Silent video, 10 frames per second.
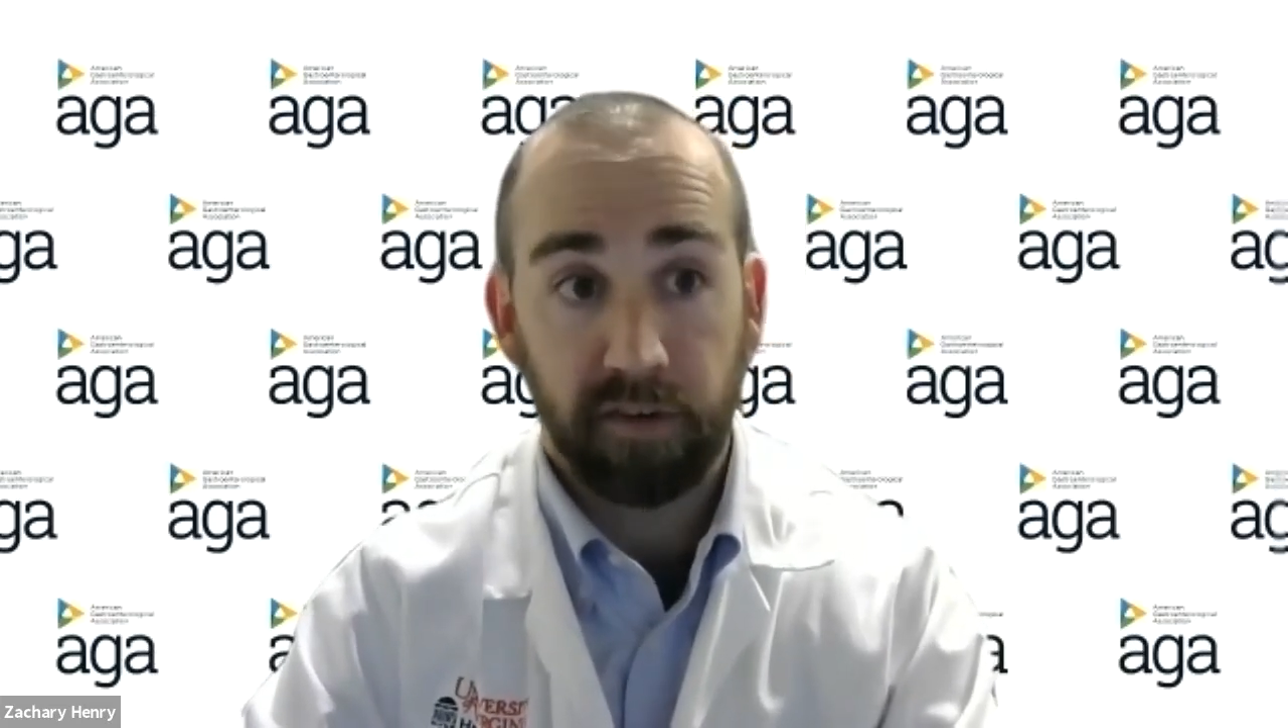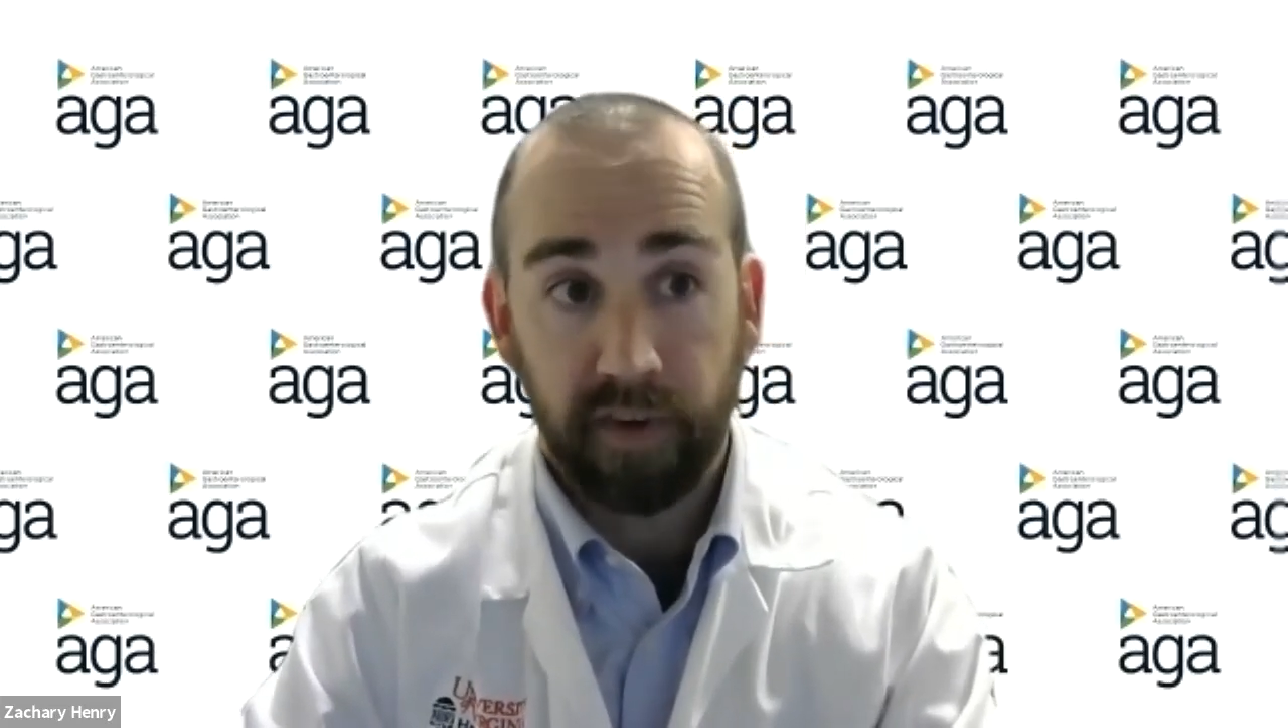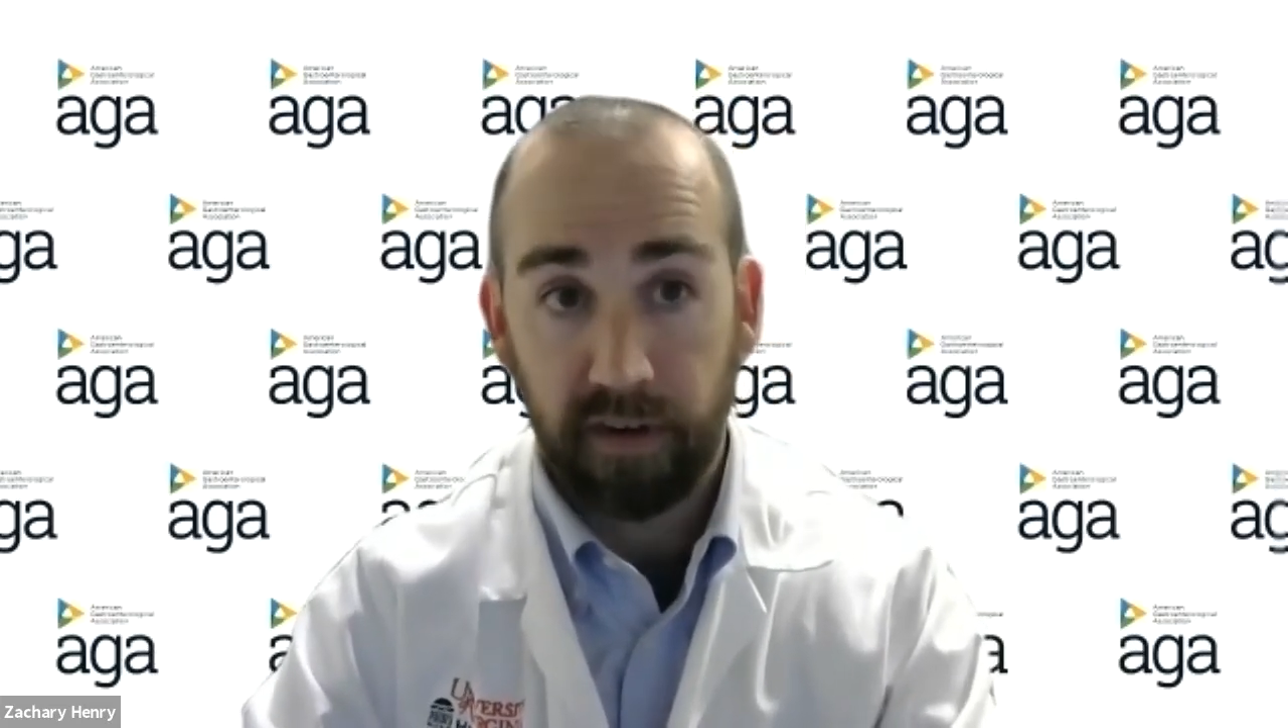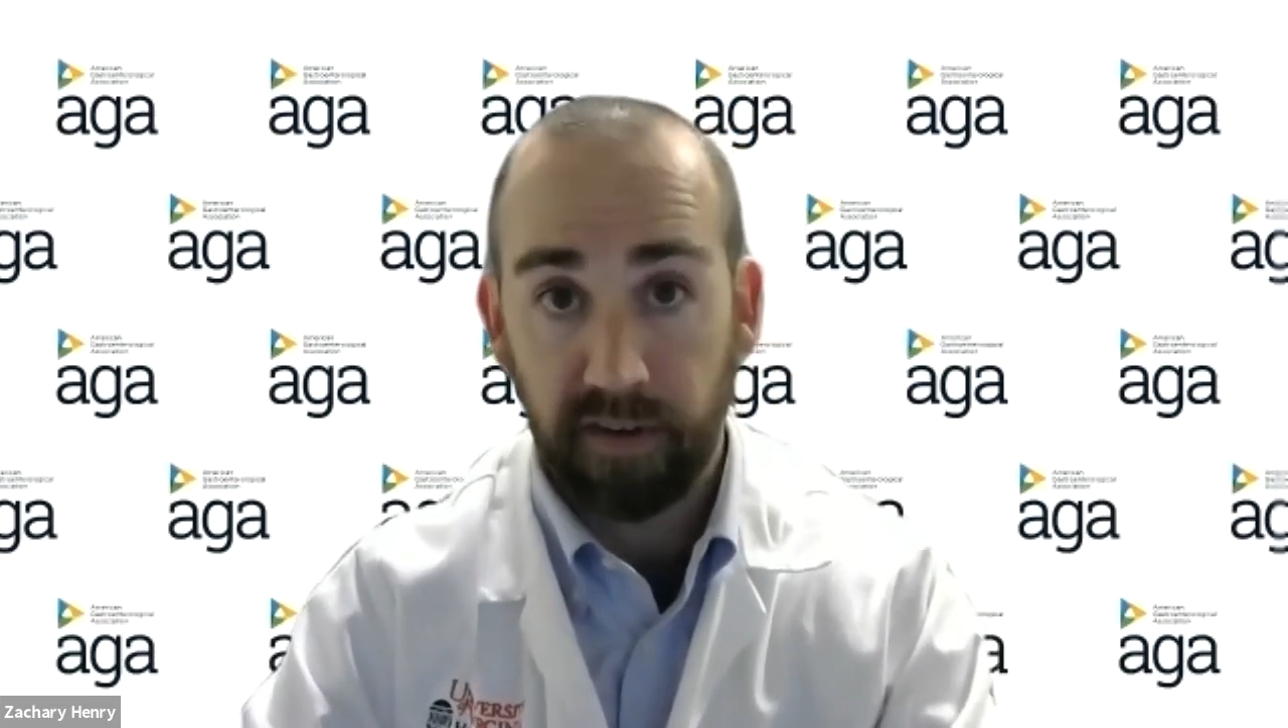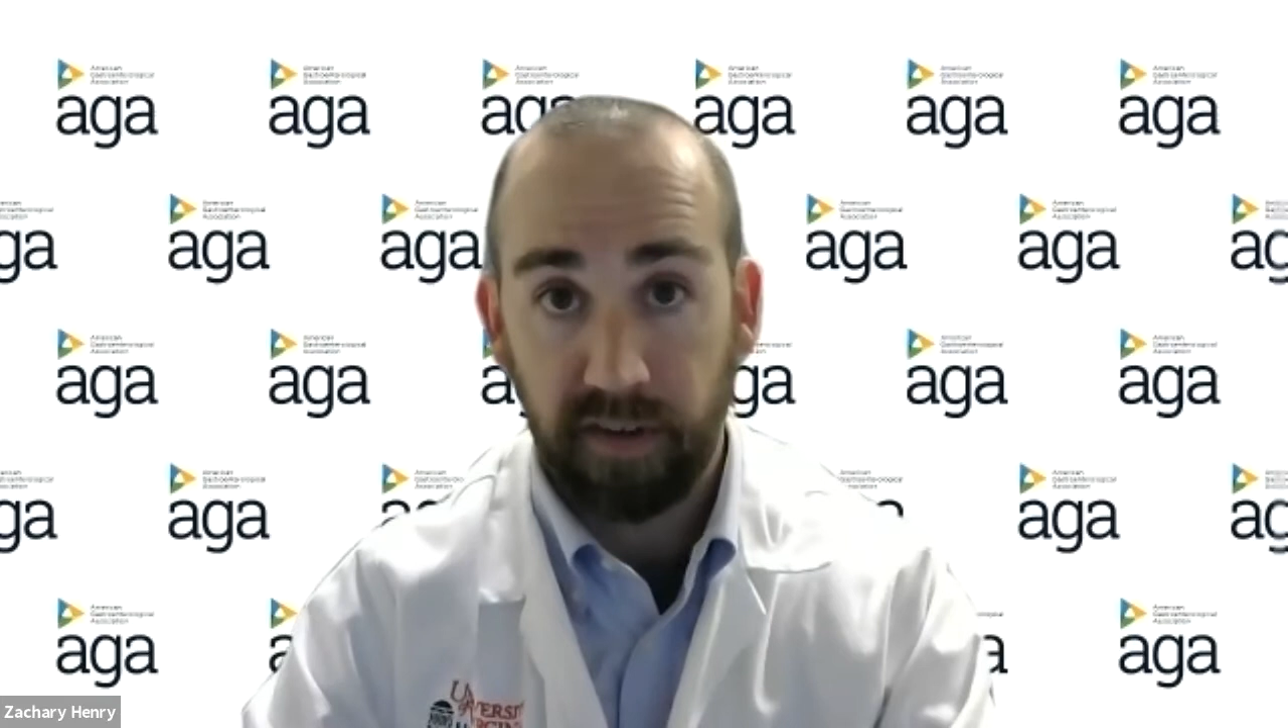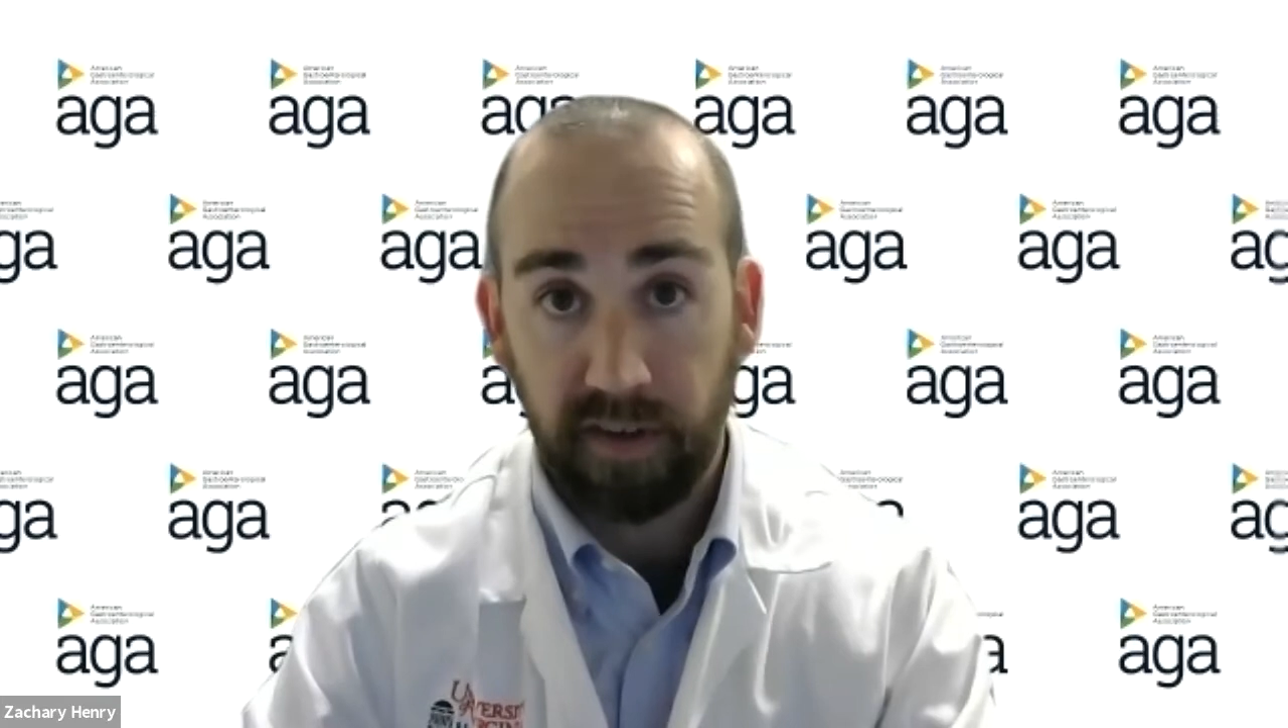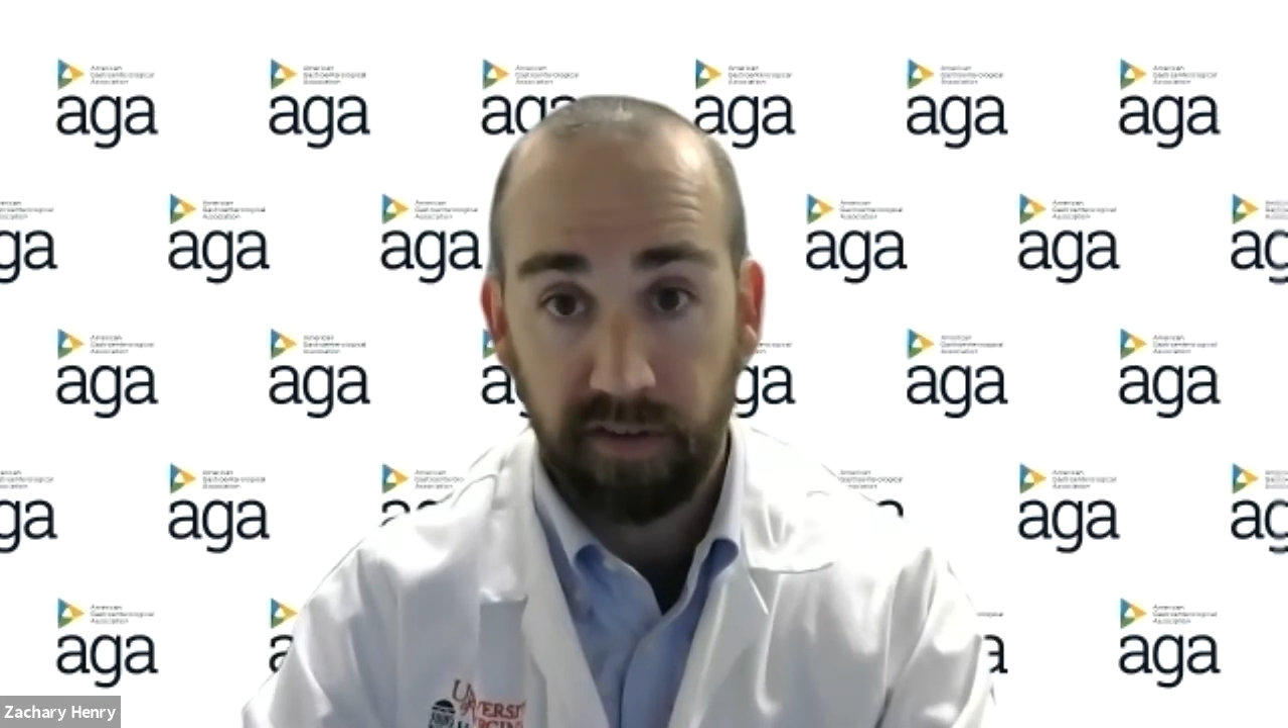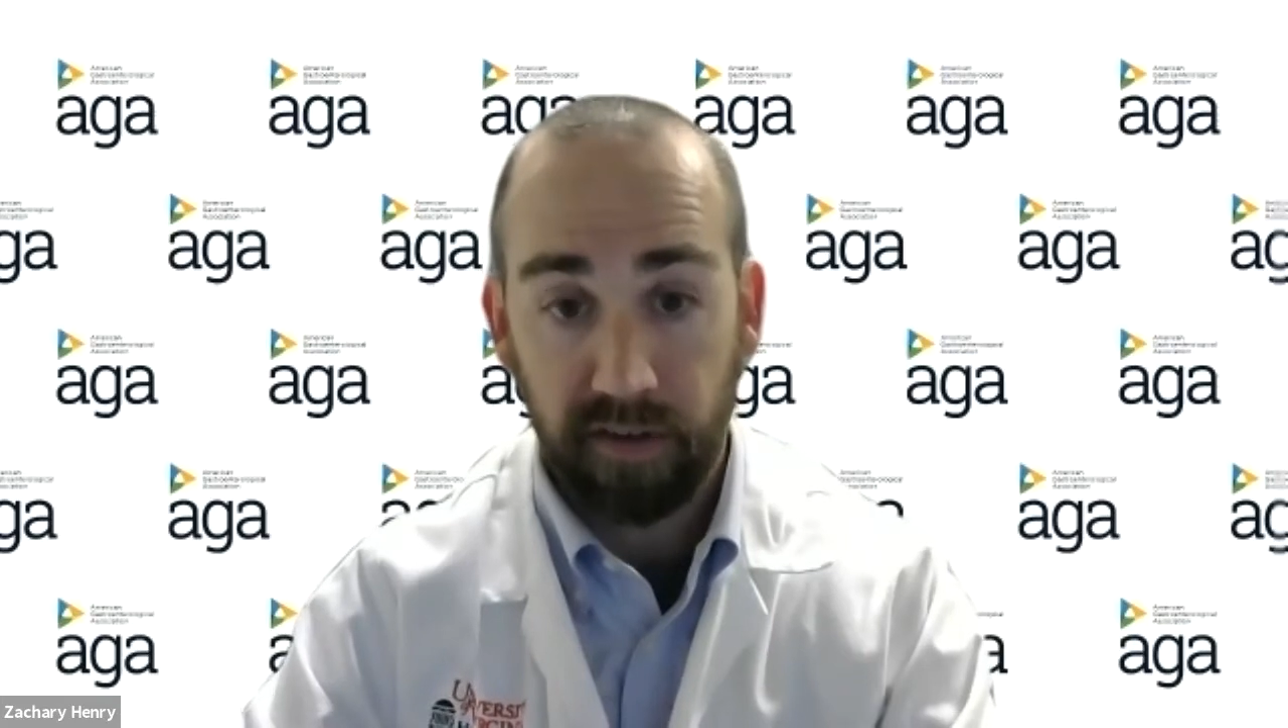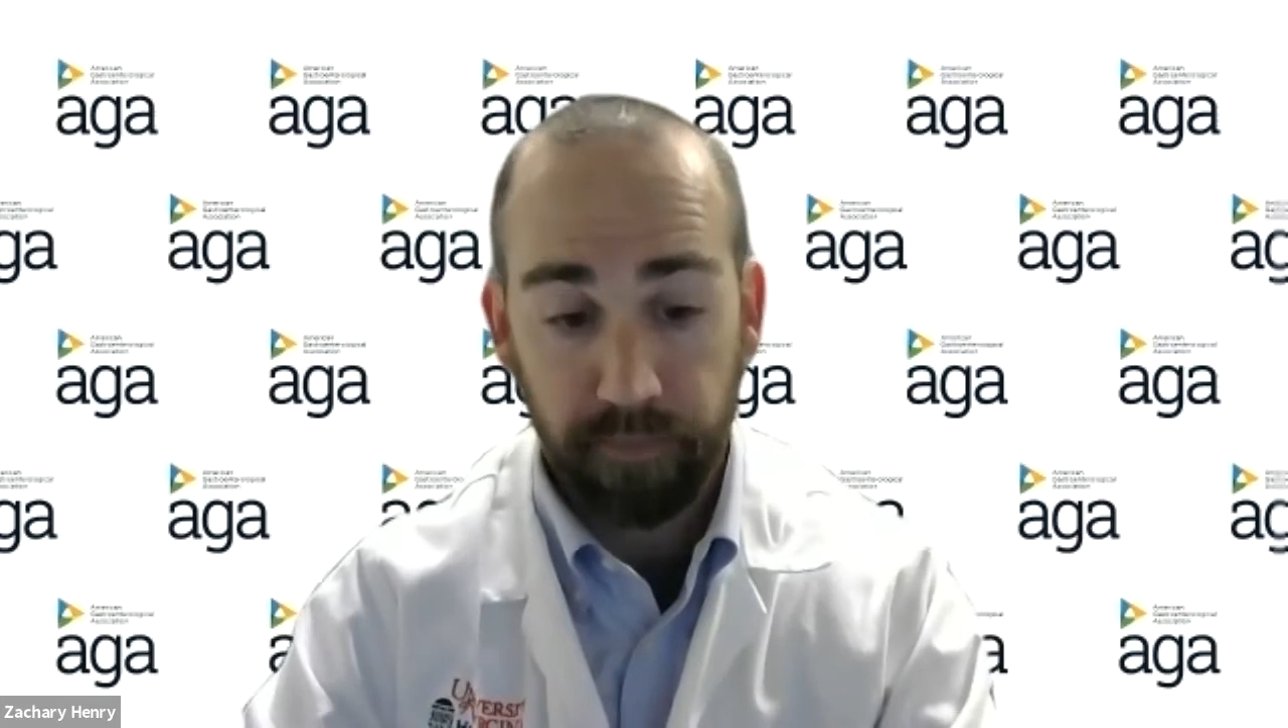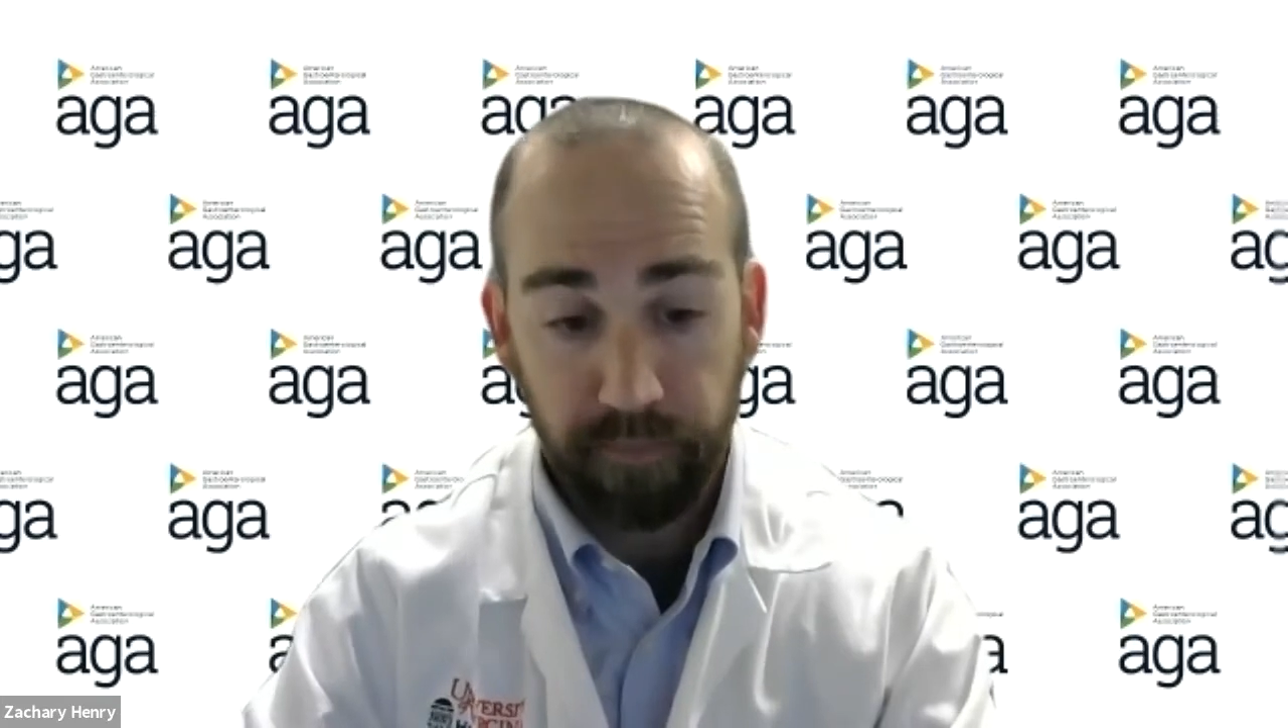
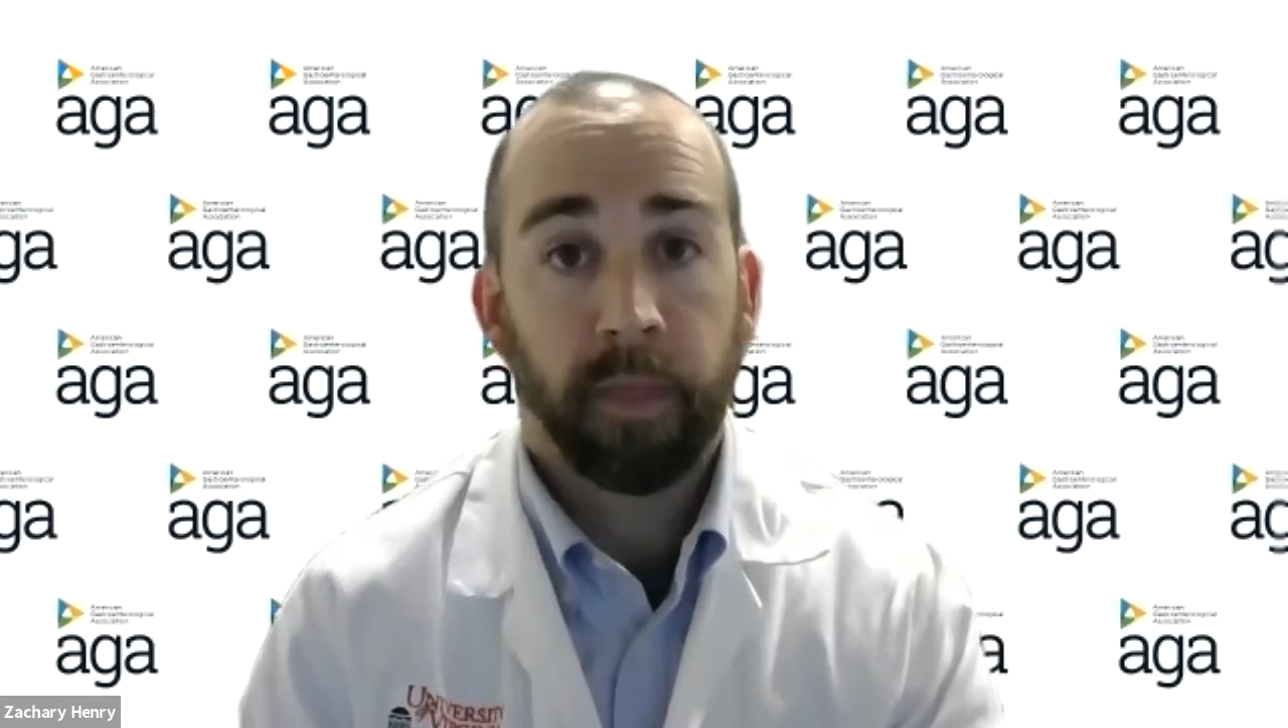varices